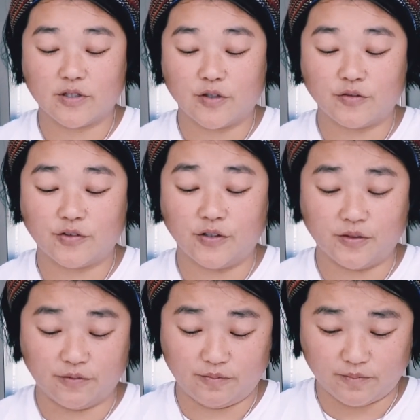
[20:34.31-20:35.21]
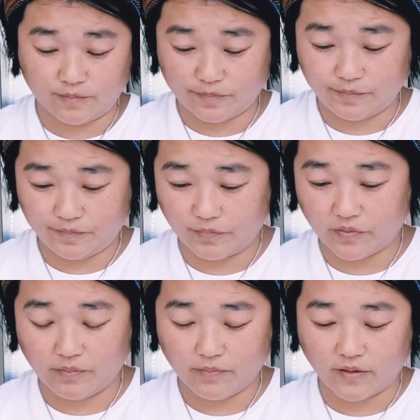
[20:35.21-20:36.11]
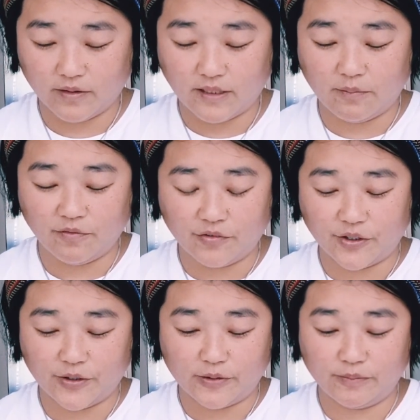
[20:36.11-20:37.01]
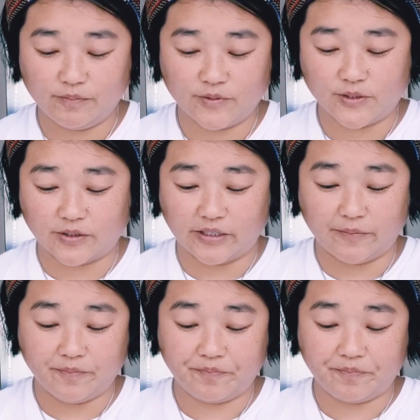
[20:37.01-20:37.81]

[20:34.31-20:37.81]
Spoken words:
overall theme for you. Sorry.